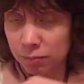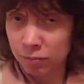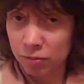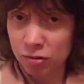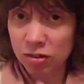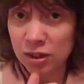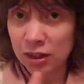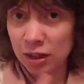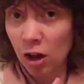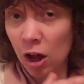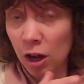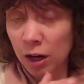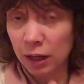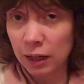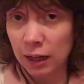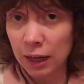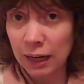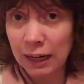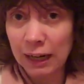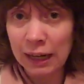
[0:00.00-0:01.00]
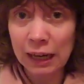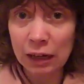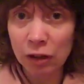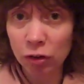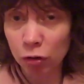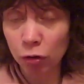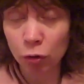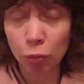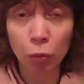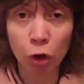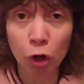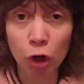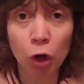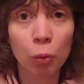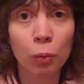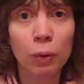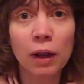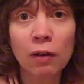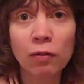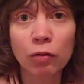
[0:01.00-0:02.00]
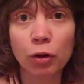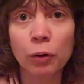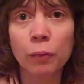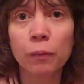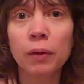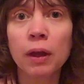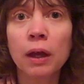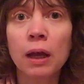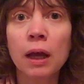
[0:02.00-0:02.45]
sit on it and eat or work or whatever.